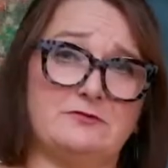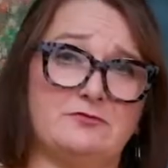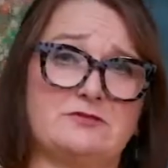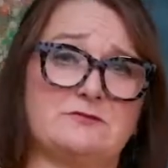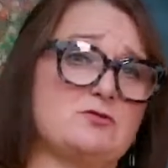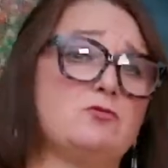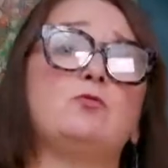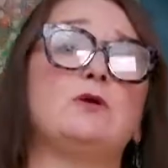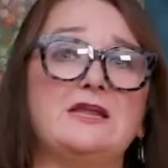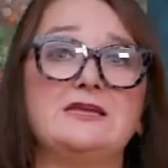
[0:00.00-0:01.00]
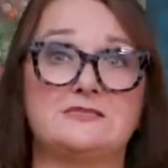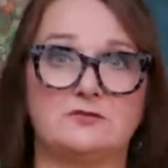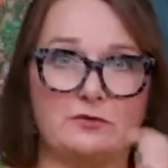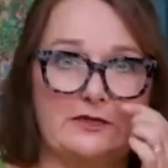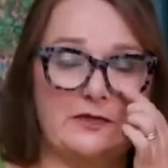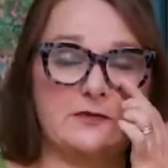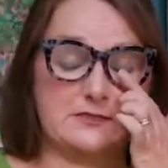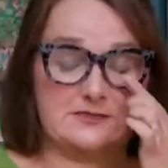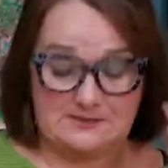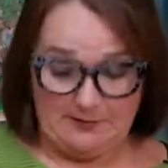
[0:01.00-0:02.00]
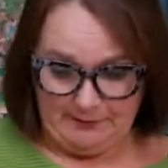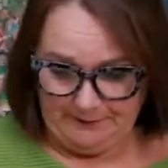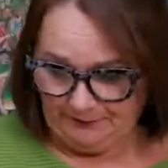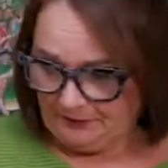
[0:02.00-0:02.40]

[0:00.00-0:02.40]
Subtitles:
Christmas, or at least a week into December.